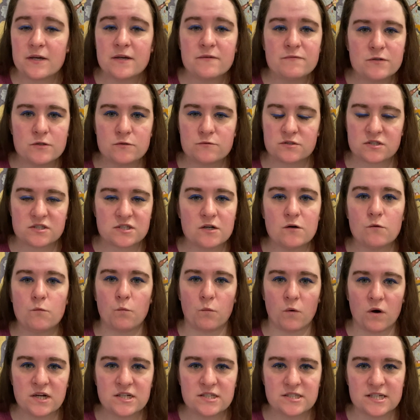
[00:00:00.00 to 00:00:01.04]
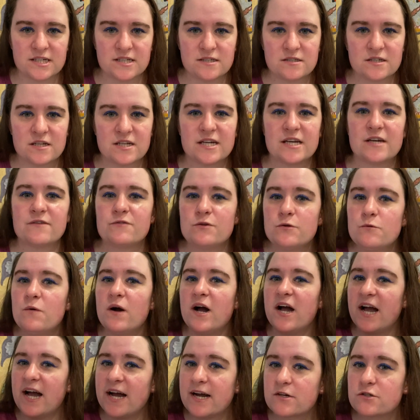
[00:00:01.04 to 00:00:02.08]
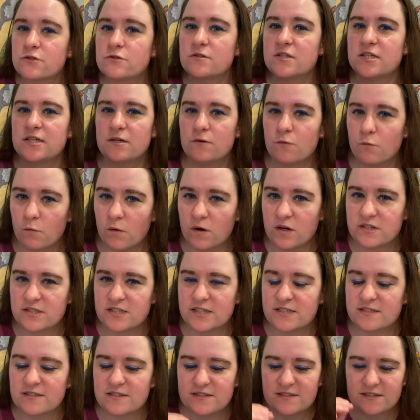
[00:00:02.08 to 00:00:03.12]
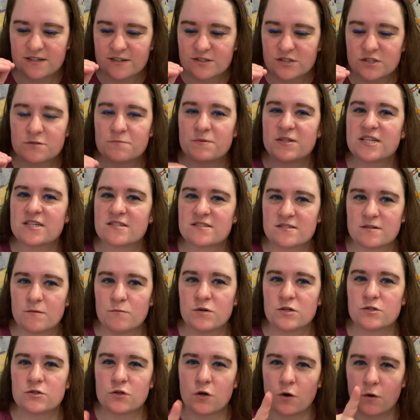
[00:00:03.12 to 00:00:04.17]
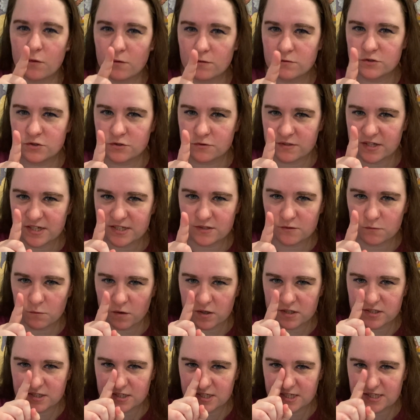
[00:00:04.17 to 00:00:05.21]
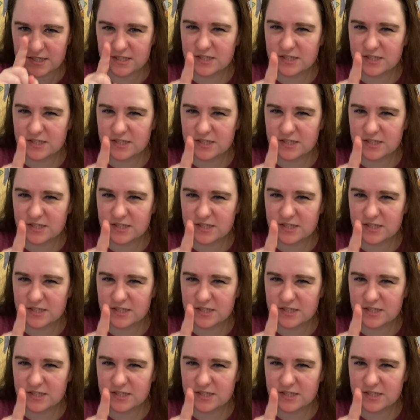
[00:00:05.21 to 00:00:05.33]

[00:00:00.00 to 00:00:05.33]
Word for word: if you still want it, if you actually want it, not just because someone told you that you wanted it.